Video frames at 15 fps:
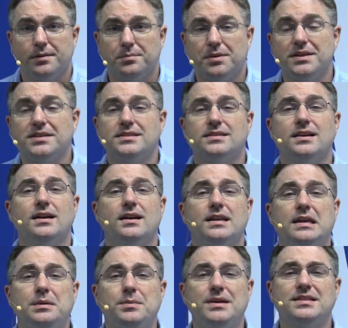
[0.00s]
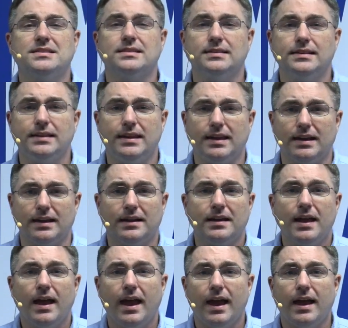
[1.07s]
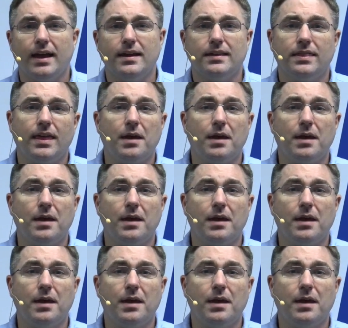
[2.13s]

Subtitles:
But instead, he meets Lydia. And